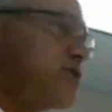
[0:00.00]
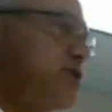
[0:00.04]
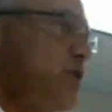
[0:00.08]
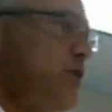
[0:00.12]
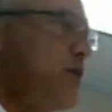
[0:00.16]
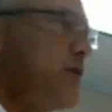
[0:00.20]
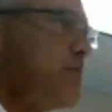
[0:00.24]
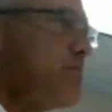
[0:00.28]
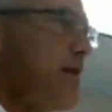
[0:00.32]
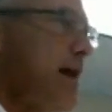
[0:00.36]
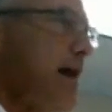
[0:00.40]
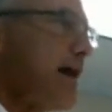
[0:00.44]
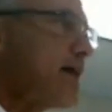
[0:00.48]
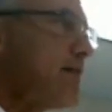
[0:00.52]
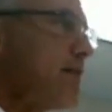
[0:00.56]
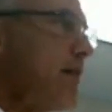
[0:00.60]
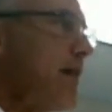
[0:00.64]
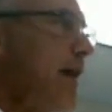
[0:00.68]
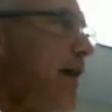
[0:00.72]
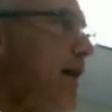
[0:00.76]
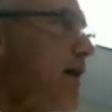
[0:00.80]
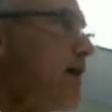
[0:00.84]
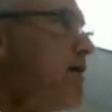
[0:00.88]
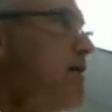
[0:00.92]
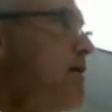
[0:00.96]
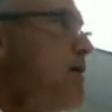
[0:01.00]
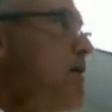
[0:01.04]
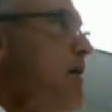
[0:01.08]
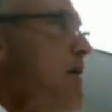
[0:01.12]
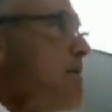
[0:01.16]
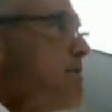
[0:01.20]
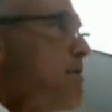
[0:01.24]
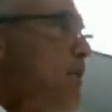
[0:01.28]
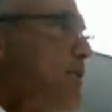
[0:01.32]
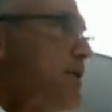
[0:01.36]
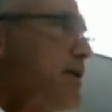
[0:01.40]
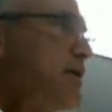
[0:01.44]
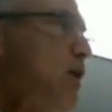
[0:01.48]
doing back there,
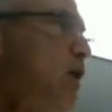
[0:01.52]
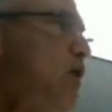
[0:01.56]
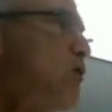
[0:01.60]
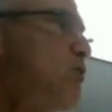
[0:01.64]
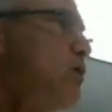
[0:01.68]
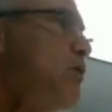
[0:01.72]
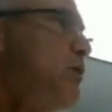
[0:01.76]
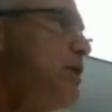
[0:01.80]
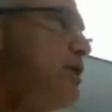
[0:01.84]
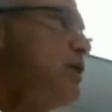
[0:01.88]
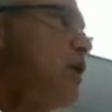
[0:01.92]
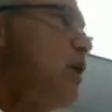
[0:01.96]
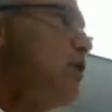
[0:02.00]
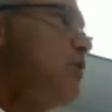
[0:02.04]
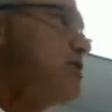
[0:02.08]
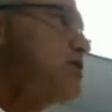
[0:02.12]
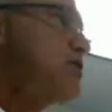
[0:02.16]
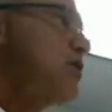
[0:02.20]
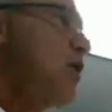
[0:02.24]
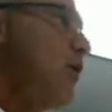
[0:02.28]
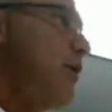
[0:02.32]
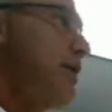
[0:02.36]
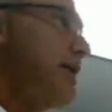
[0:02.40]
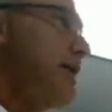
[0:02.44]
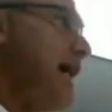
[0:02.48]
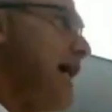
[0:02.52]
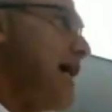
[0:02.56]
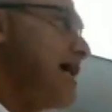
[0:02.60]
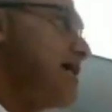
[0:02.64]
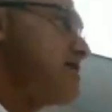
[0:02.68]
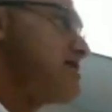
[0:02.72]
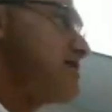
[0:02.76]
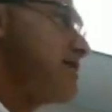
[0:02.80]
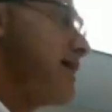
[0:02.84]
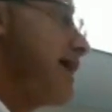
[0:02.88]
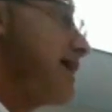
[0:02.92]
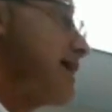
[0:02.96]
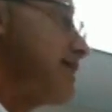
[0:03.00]
but we don't really know what's going on
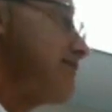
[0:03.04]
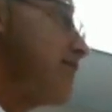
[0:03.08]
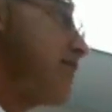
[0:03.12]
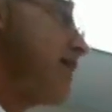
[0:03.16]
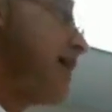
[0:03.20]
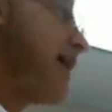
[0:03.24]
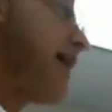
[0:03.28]
inside of her